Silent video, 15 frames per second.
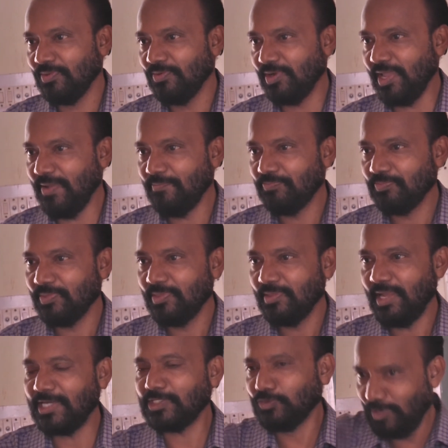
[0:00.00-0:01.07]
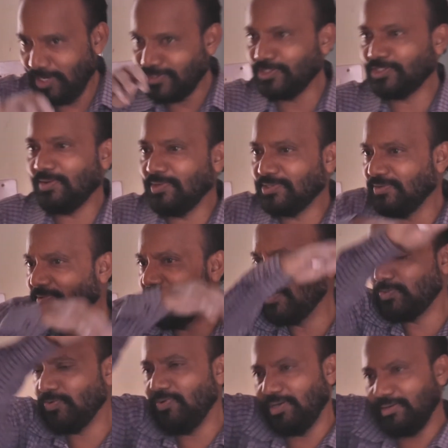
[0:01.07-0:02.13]
Okay? And solar system also
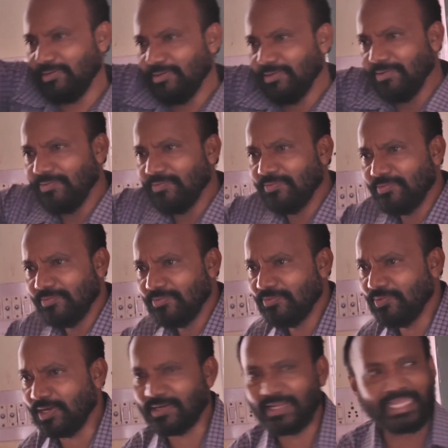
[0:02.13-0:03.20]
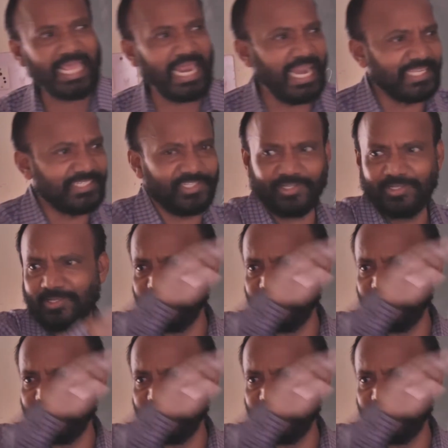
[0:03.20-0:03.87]
belongs to what? What? Galaxy.